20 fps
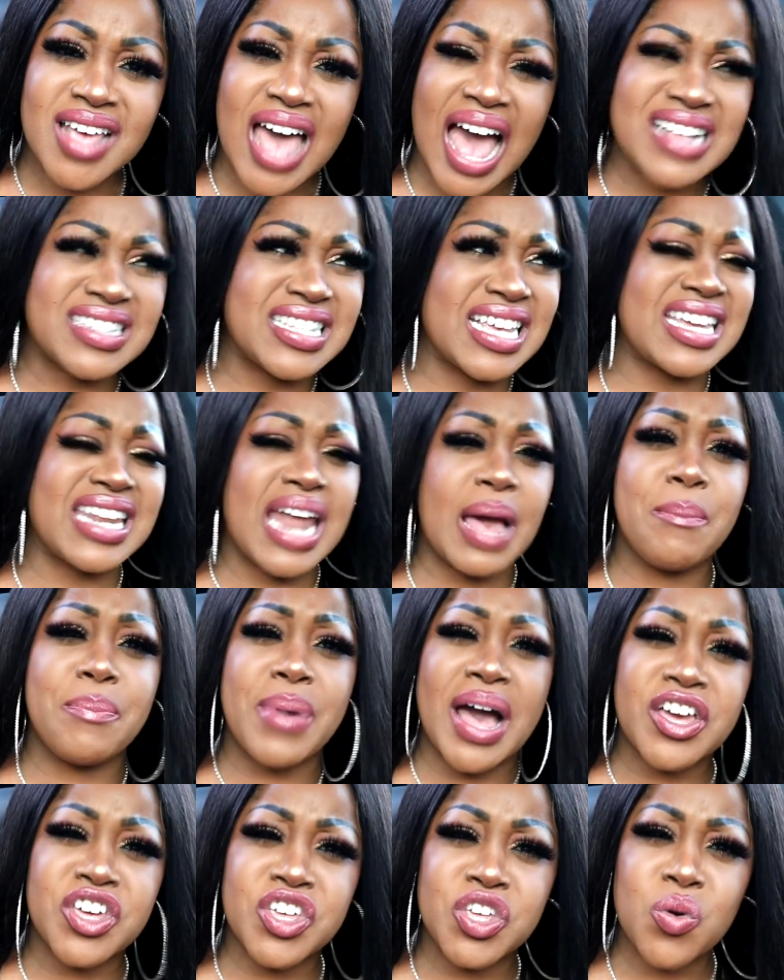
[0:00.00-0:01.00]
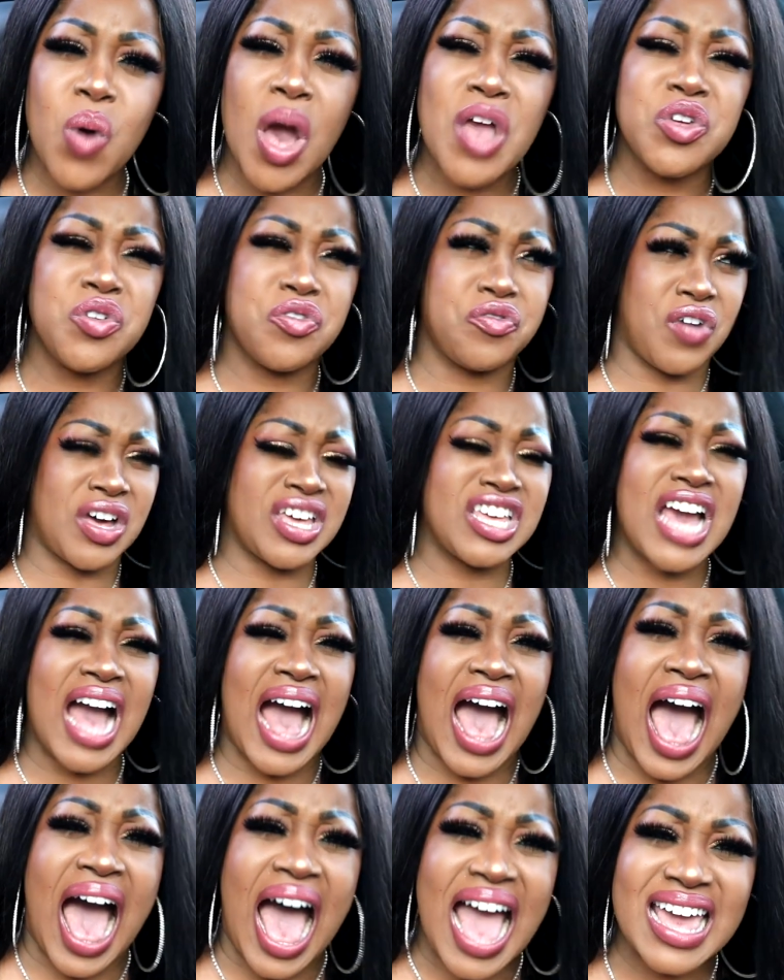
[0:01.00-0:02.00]
and say, Can I back you? Are you fucking
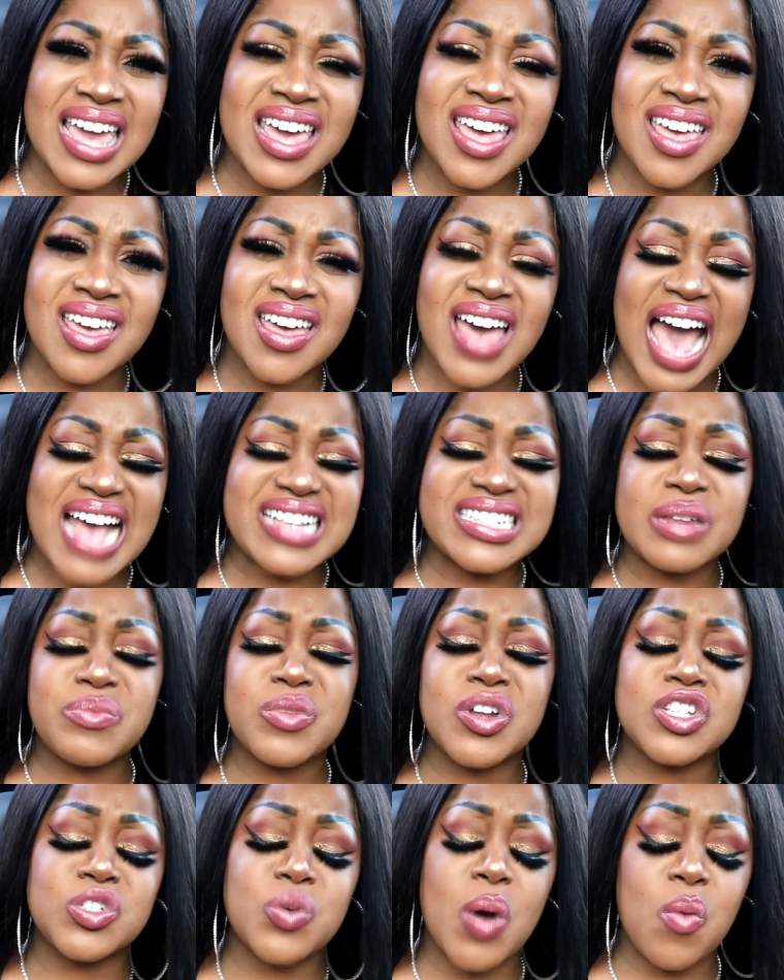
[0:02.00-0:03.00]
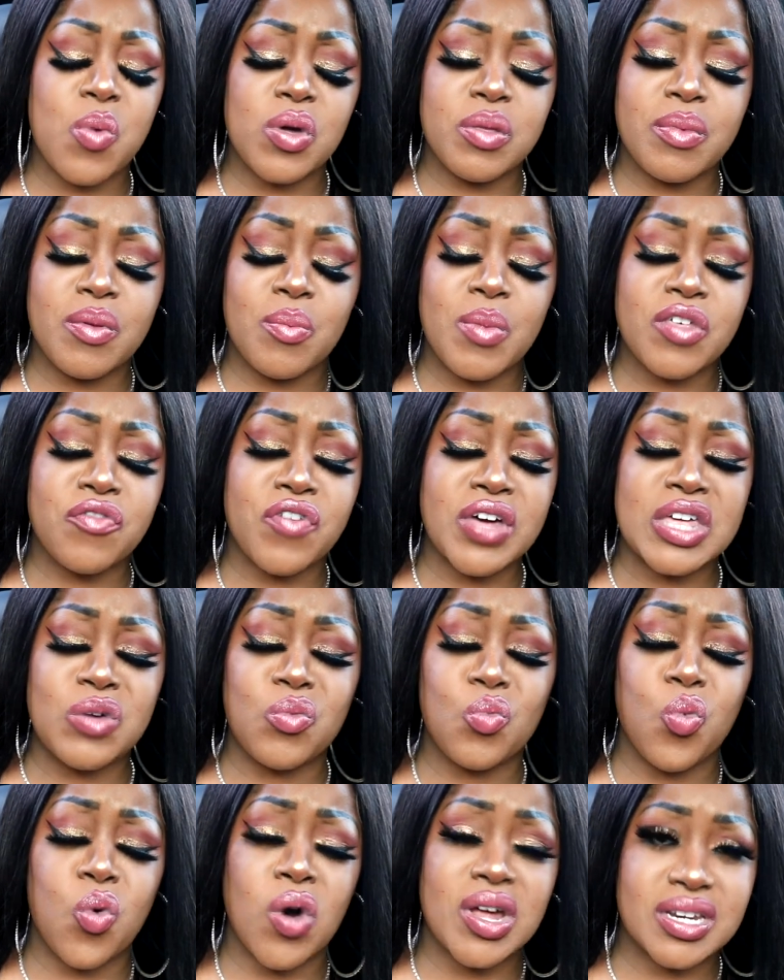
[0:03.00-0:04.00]
high? I said, I'm gonna do what I
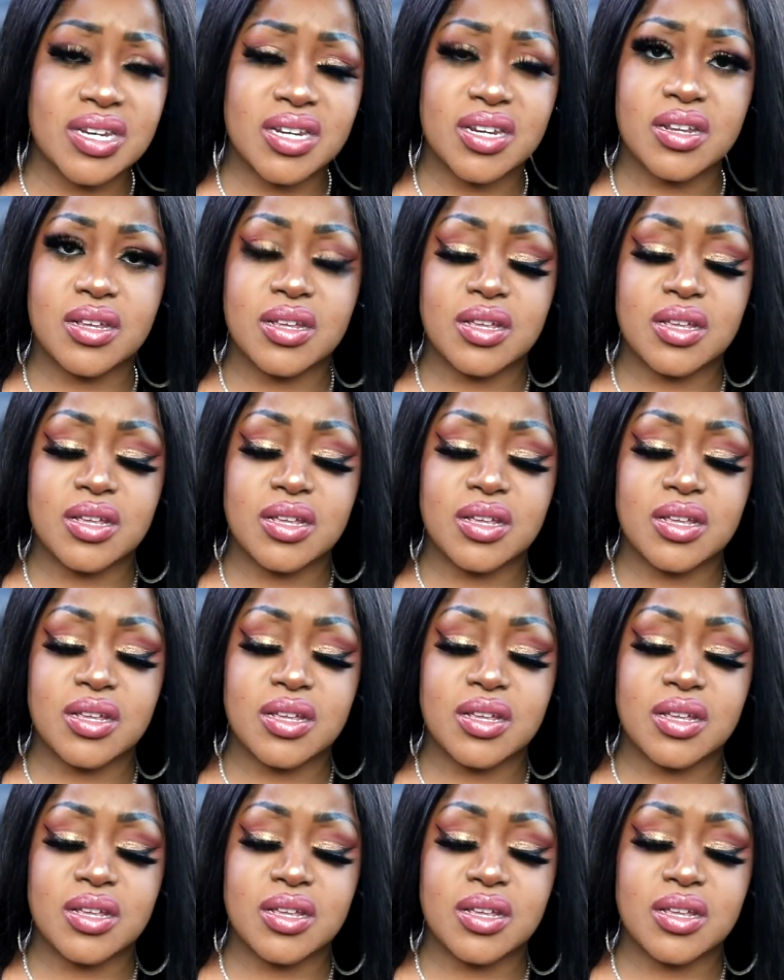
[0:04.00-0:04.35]
motherfucking want.